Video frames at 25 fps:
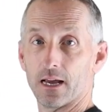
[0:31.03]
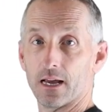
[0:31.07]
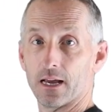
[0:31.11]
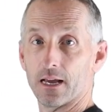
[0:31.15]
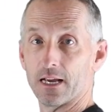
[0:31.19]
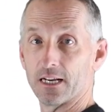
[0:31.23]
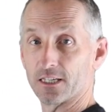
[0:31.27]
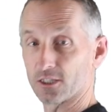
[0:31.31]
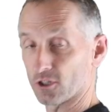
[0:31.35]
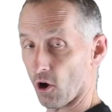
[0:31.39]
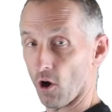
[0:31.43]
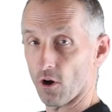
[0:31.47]

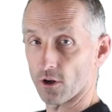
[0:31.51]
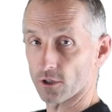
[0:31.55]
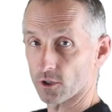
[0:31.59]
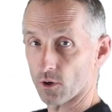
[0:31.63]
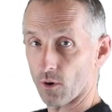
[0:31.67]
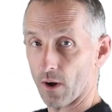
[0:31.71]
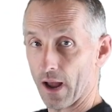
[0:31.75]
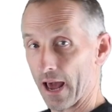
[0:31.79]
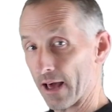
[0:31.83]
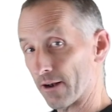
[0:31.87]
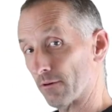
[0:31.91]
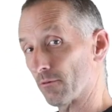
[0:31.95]
it's
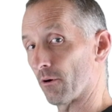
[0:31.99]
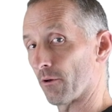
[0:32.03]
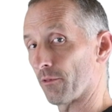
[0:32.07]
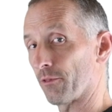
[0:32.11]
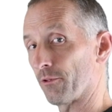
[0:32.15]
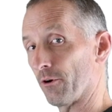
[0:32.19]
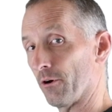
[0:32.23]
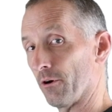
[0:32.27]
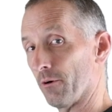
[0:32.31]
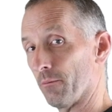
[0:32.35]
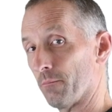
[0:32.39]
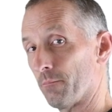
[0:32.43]
also a
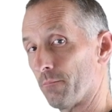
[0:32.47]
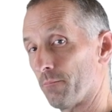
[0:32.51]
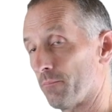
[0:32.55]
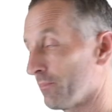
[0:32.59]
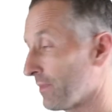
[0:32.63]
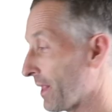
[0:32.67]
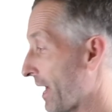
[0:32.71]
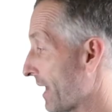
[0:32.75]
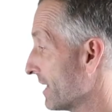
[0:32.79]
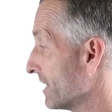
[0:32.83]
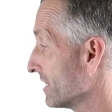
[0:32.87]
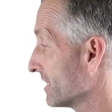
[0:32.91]
heterotherm.
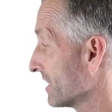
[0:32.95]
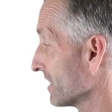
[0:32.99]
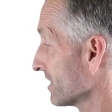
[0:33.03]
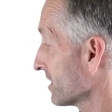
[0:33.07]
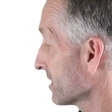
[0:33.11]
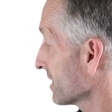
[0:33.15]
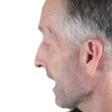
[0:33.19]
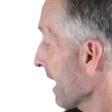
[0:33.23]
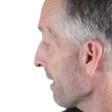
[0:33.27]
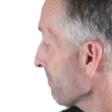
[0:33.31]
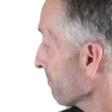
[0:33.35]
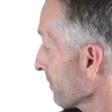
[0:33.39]
That is,
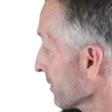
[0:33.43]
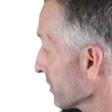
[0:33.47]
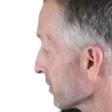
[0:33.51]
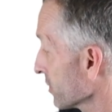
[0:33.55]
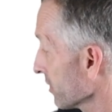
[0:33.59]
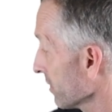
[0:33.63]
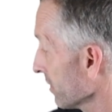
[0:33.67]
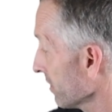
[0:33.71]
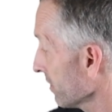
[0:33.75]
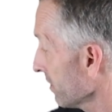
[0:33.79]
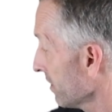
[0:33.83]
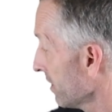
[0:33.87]
its
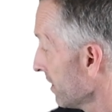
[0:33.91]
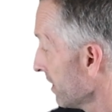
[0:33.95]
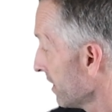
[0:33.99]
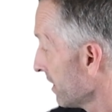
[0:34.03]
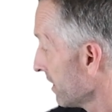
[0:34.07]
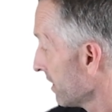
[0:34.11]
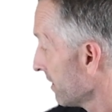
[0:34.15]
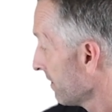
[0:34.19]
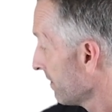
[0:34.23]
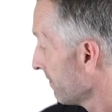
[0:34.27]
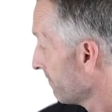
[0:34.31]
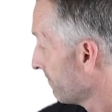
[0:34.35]
temperature
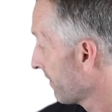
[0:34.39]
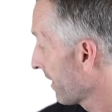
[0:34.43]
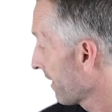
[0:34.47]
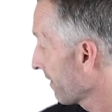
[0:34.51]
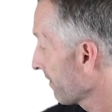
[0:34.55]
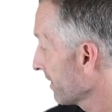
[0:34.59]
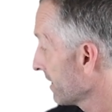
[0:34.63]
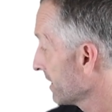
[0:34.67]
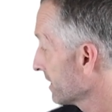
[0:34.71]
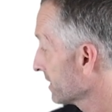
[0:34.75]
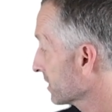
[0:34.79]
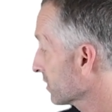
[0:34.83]

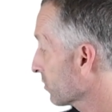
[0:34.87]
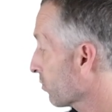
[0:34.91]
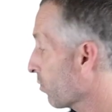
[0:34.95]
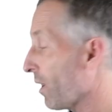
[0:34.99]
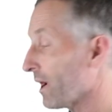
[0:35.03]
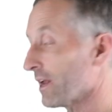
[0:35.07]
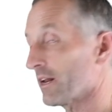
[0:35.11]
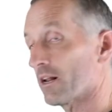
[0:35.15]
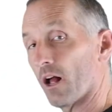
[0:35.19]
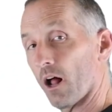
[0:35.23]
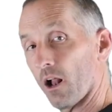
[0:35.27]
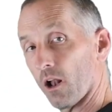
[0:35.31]
varies
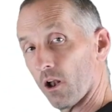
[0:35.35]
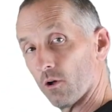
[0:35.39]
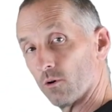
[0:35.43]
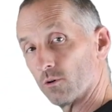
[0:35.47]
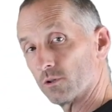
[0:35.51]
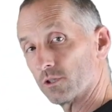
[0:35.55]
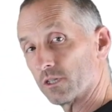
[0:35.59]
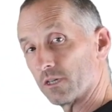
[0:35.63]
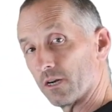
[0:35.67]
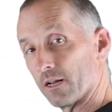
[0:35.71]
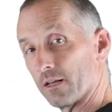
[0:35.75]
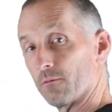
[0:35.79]
quite
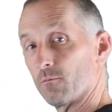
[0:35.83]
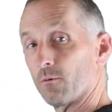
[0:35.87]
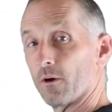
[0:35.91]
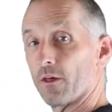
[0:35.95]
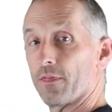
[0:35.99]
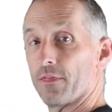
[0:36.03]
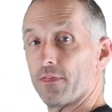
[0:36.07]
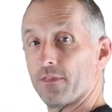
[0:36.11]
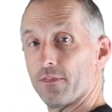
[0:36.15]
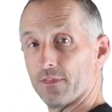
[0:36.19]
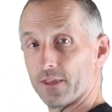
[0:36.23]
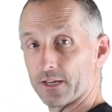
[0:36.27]
closely
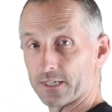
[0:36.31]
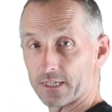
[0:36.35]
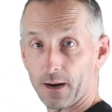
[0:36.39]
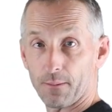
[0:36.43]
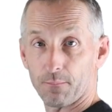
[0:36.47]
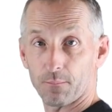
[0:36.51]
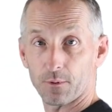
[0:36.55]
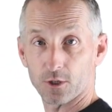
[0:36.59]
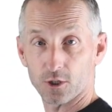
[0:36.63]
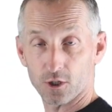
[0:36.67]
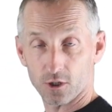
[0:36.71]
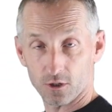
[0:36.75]
with the
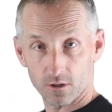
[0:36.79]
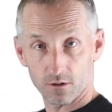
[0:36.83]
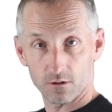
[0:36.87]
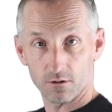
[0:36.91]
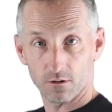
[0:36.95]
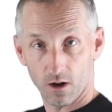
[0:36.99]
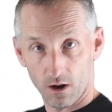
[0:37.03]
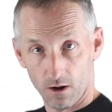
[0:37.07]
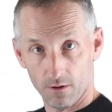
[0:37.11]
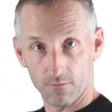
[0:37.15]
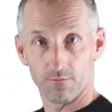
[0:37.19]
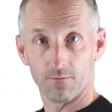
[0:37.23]

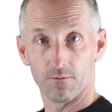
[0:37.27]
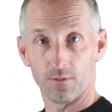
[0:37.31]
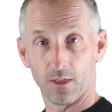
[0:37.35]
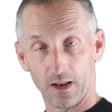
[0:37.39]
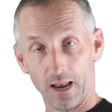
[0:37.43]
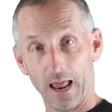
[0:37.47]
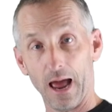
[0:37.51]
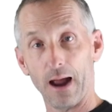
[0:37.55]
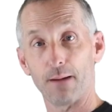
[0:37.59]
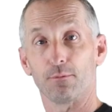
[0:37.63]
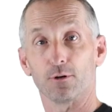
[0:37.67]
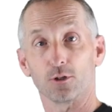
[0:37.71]
temperature of the
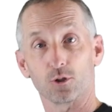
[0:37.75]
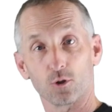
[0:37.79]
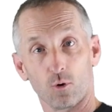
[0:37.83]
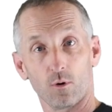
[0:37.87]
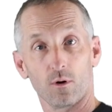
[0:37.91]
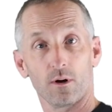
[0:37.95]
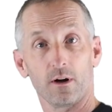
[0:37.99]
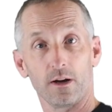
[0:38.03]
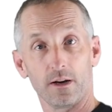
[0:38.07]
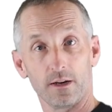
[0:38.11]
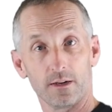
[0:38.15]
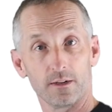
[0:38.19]

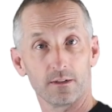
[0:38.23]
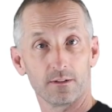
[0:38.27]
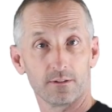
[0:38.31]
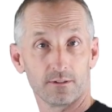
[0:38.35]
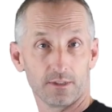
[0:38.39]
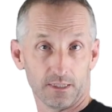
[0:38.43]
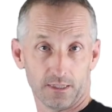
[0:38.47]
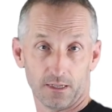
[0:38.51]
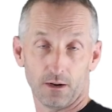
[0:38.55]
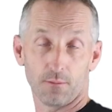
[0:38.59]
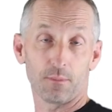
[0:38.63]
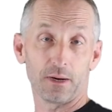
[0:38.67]
laboratory
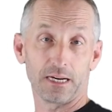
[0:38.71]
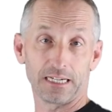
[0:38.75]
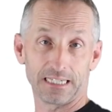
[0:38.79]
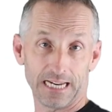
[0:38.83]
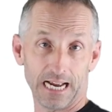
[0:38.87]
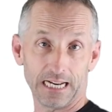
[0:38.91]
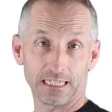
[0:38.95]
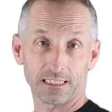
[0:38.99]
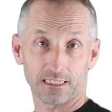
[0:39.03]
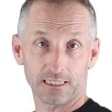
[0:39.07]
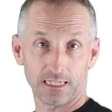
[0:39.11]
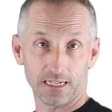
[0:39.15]
that they're being
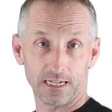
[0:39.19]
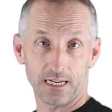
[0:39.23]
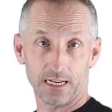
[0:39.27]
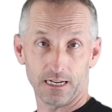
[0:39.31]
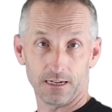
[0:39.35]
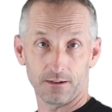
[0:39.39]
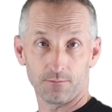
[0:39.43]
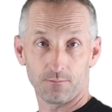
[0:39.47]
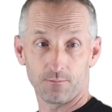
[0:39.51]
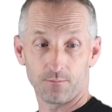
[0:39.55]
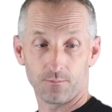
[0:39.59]
tested in.